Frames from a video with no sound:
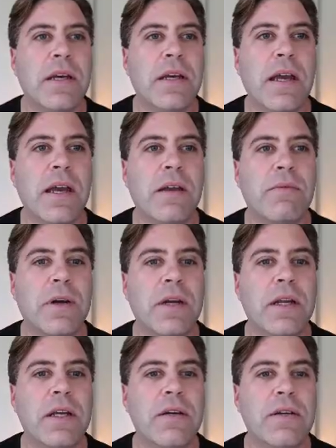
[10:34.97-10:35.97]
and we're going
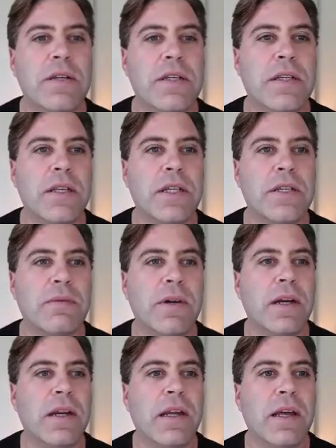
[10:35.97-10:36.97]
to use this
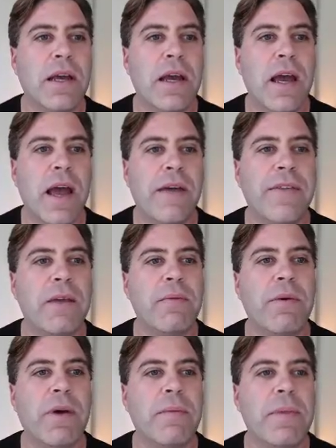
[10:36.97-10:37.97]
one. And then we
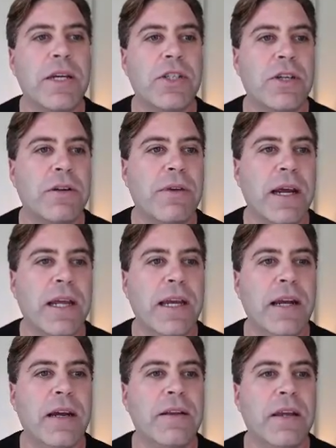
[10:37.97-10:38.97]
want to make sure right
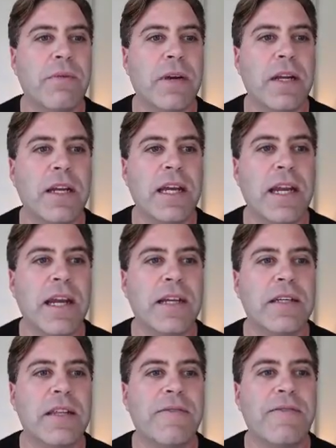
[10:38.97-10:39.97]
here that we're going to connect
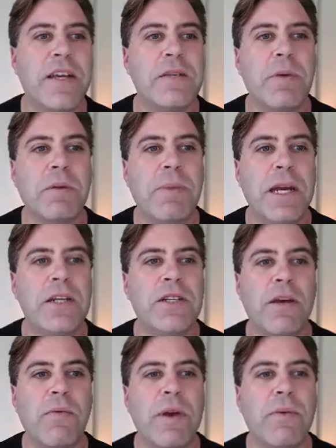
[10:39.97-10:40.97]
to the Facebook page
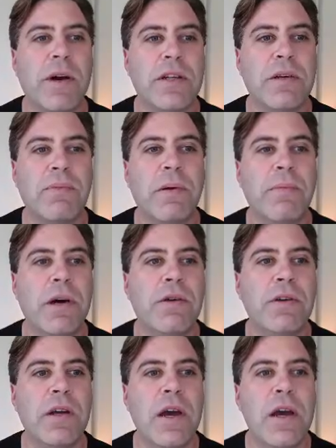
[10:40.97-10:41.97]
that we want to
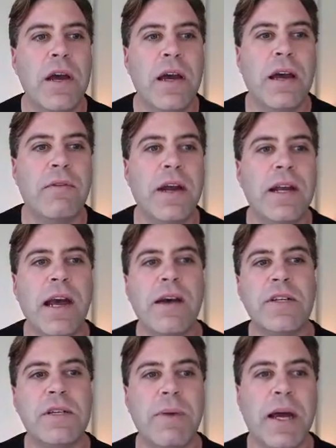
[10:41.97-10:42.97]
promote. And right now
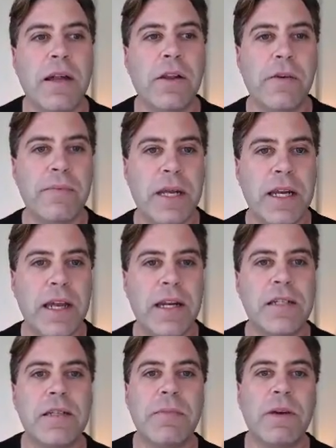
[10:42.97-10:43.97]
it's my elopement and
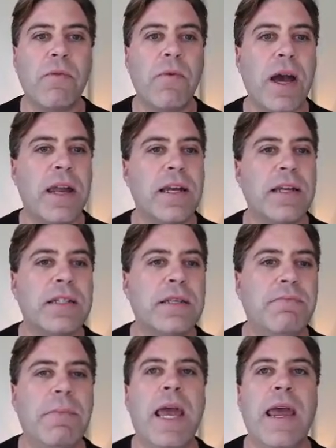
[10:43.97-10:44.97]
intimate weddings
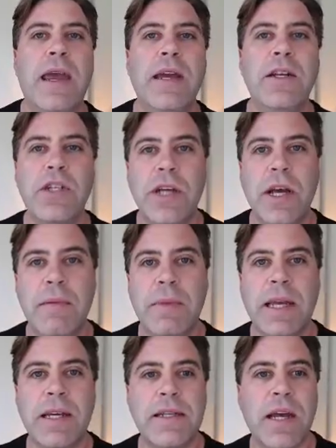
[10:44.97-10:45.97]
page
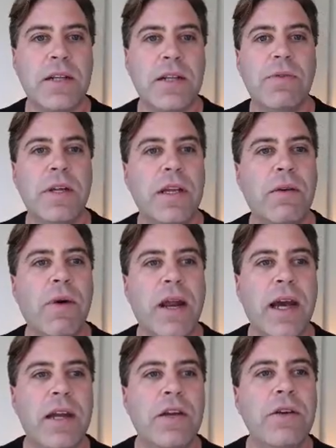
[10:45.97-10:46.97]
because that's really what
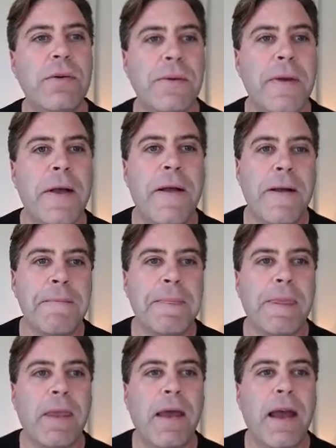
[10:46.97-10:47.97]
I do.
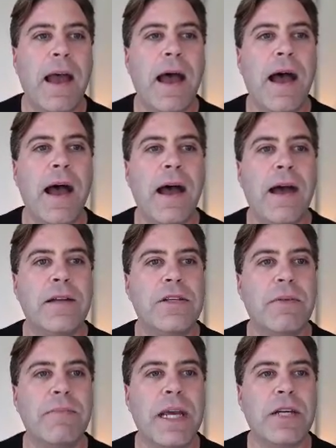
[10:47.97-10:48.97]
So make